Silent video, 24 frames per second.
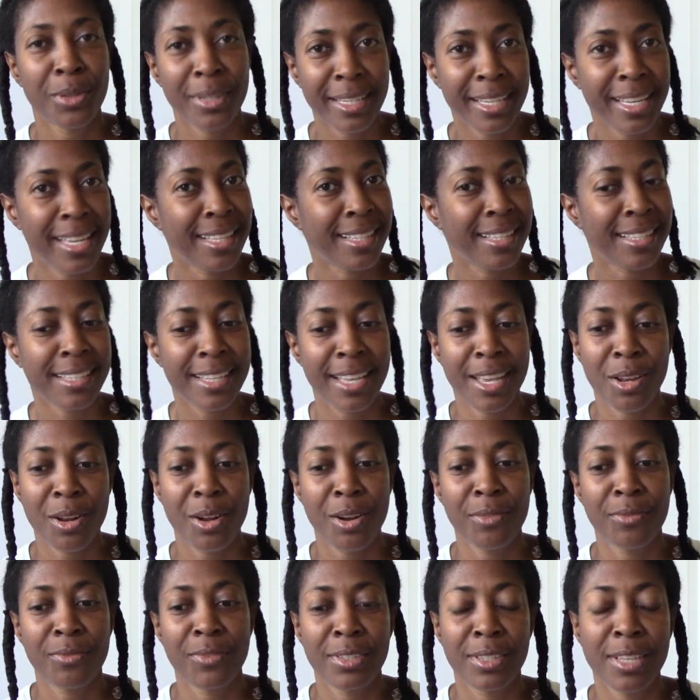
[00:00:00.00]
Can't say it
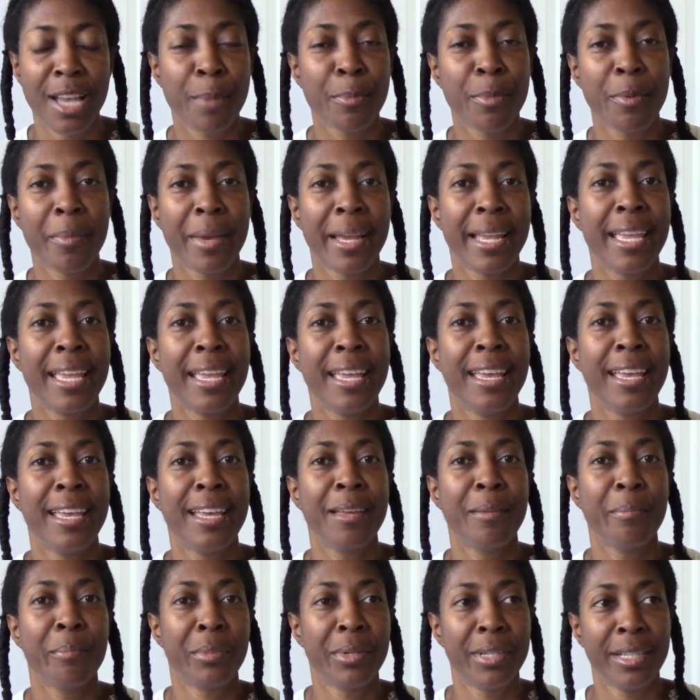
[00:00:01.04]
off the top of my
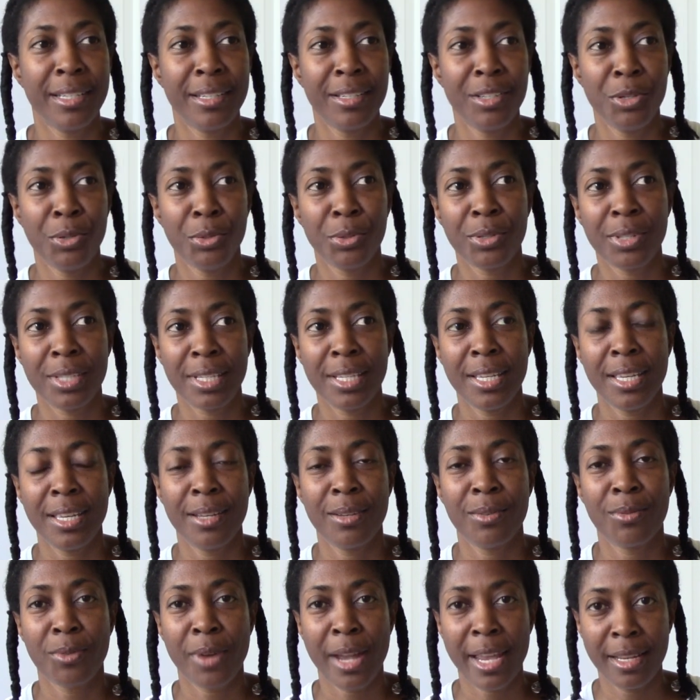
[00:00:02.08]
head, but you'll see
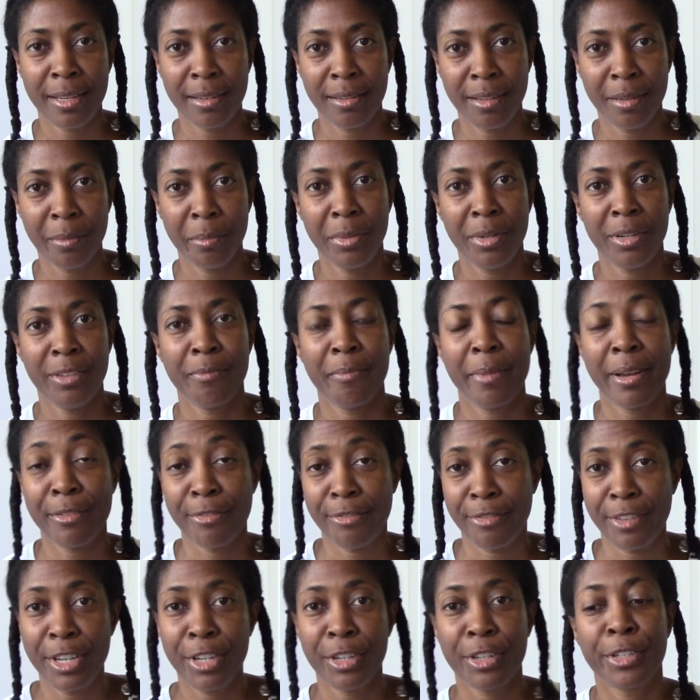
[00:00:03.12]
it right above my
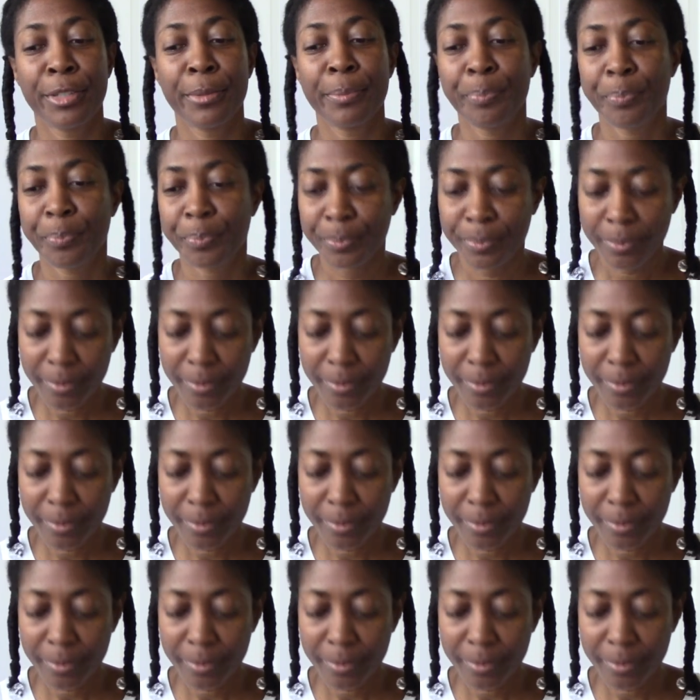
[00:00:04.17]
finger.